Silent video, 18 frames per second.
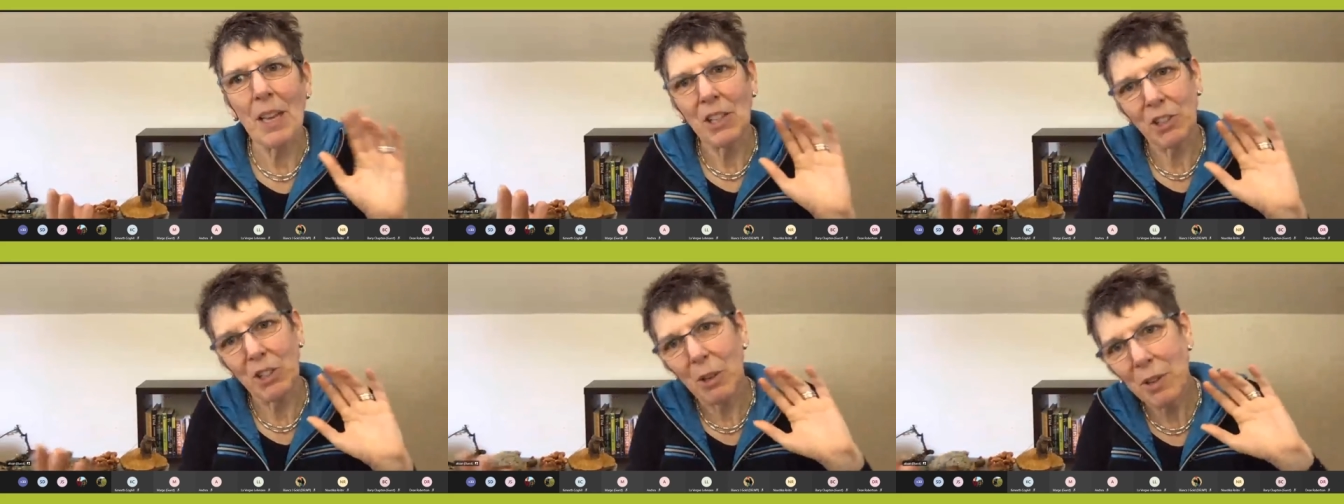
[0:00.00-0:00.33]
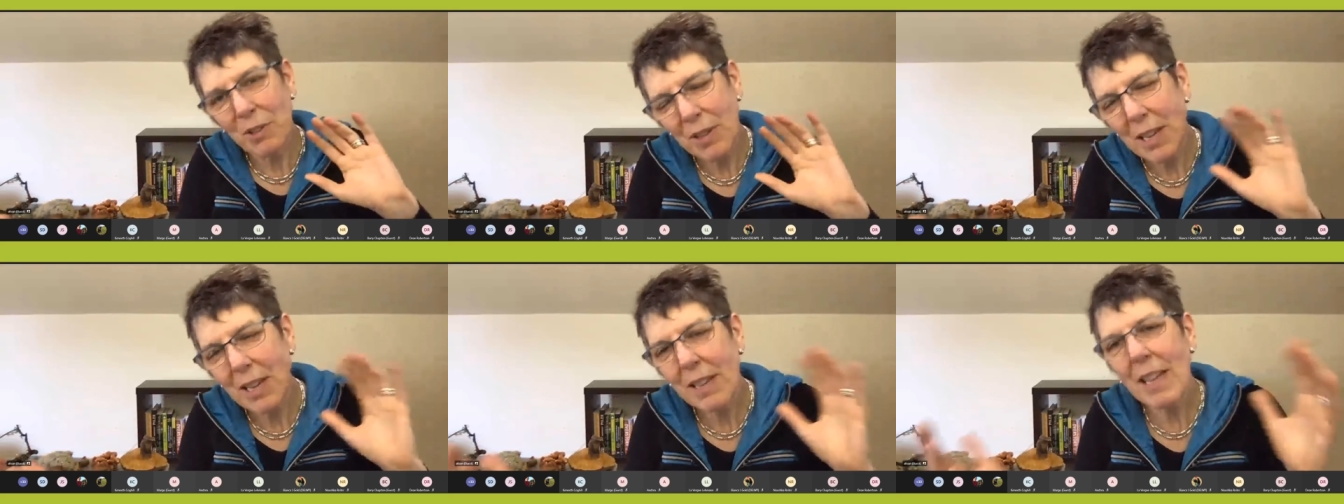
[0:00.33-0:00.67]
So I
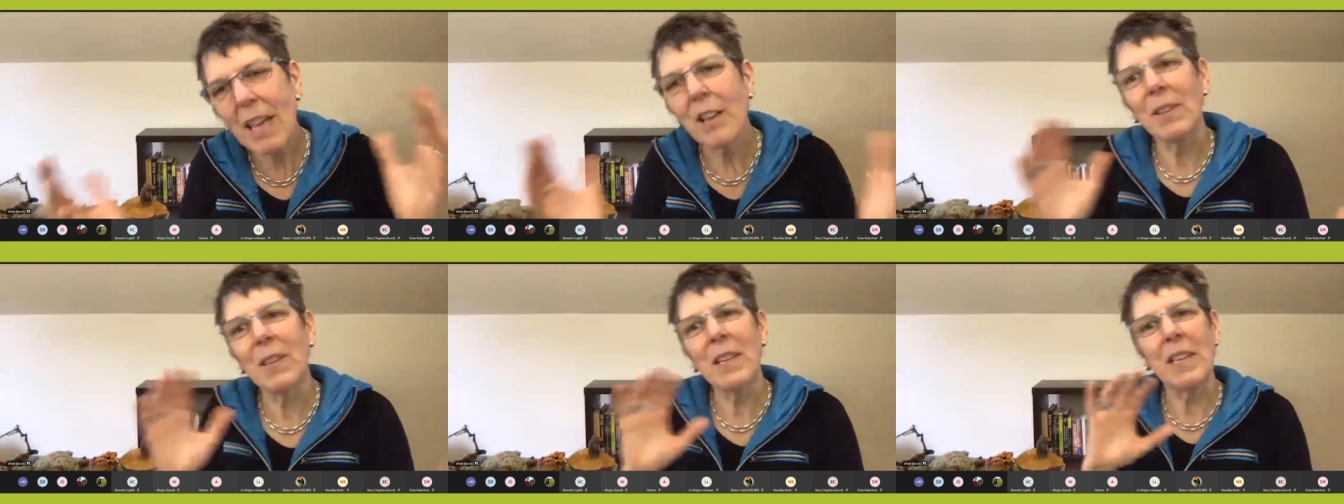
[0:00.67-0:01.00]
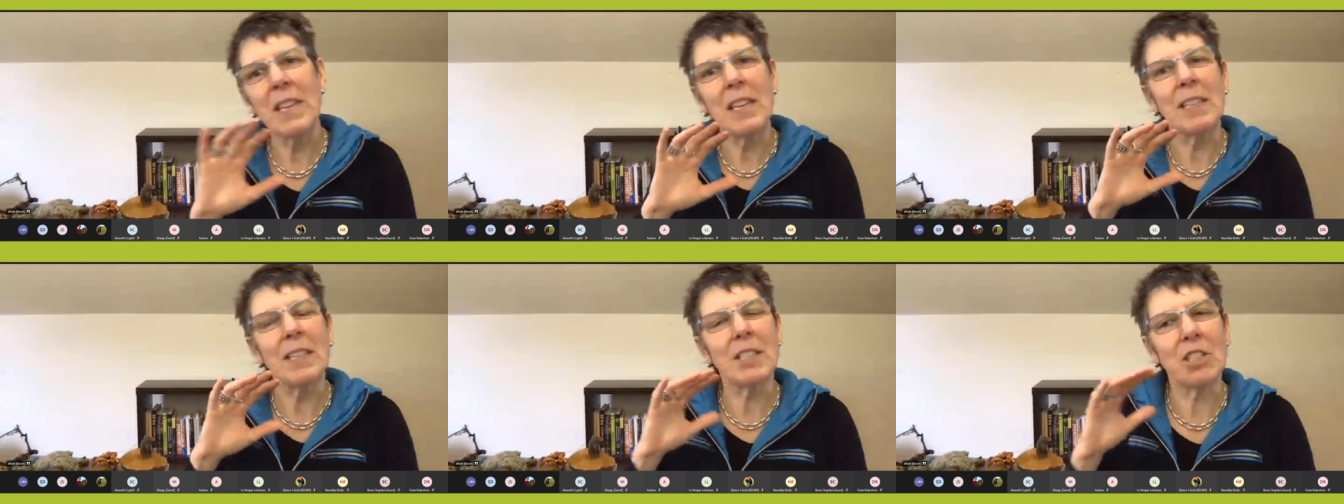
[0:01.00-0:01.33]
think their
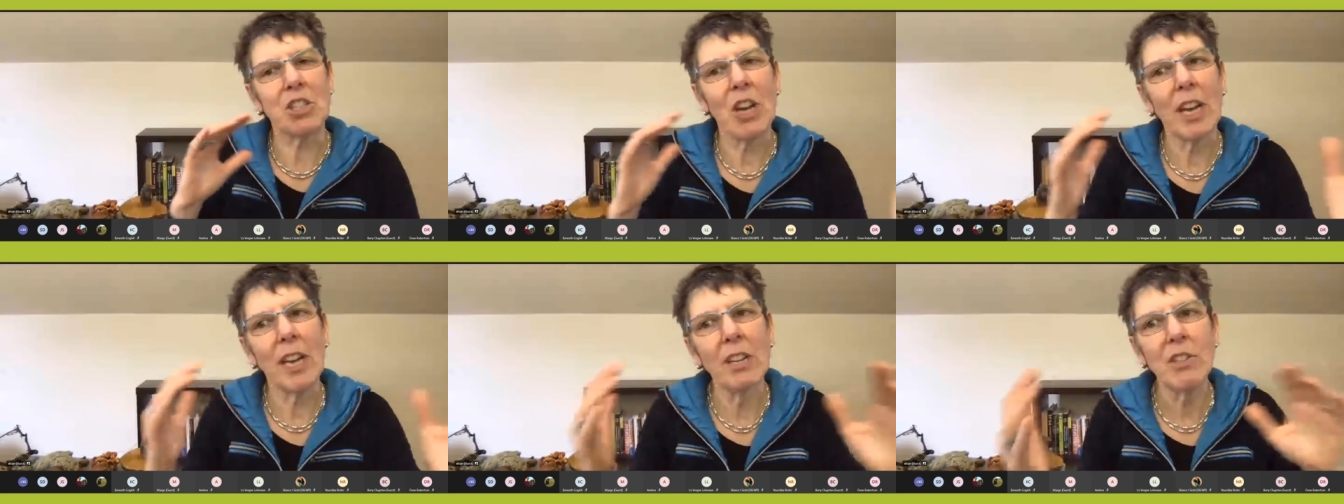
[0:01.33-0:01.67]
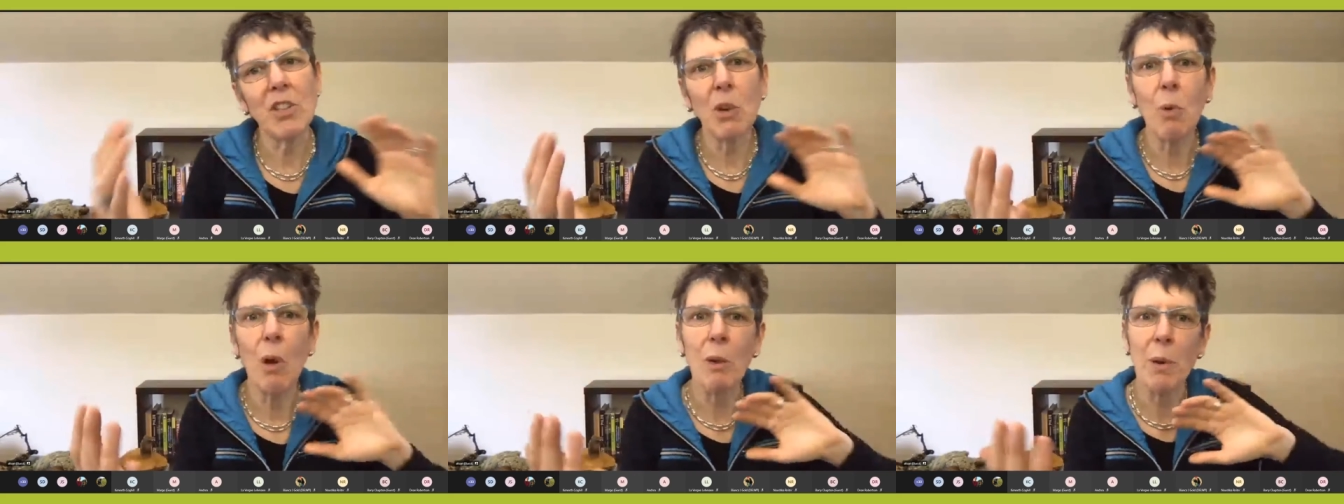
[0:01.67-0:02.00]
thinking is
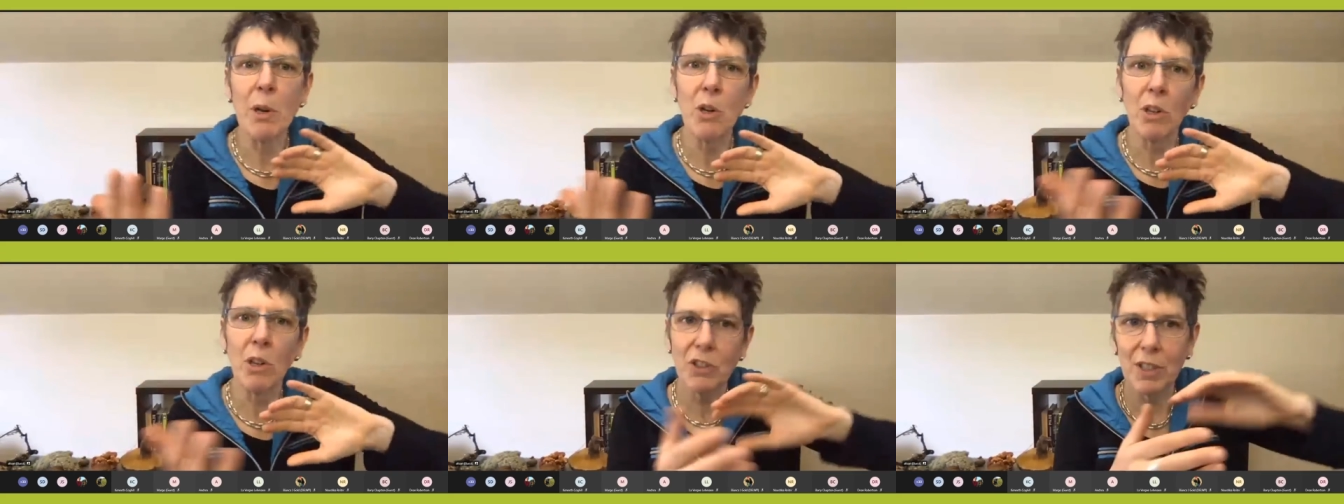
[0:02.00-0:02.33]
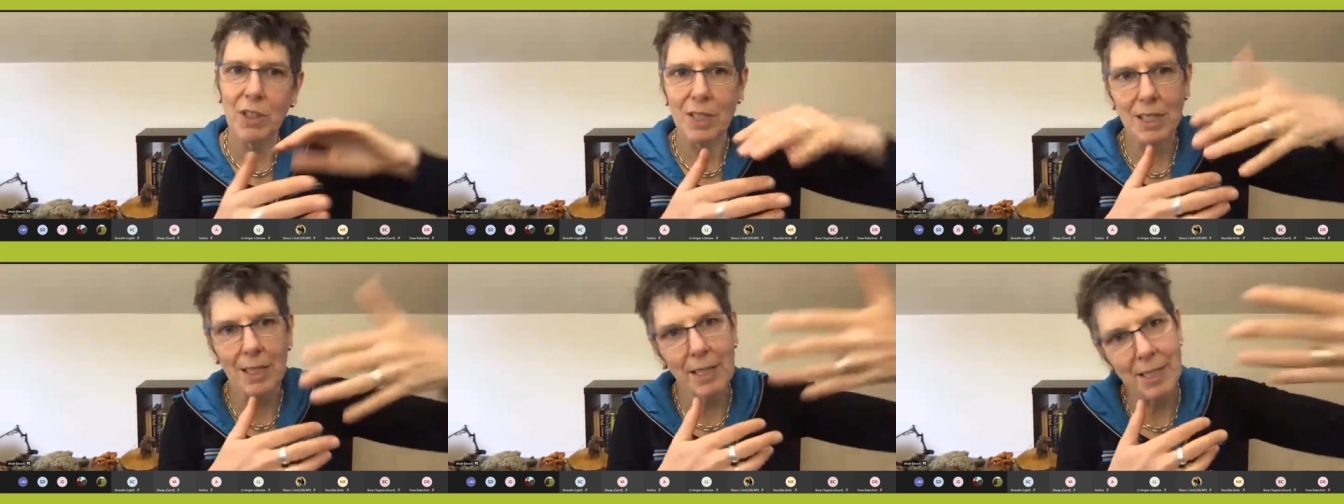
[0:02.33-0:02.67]
changing where we're not just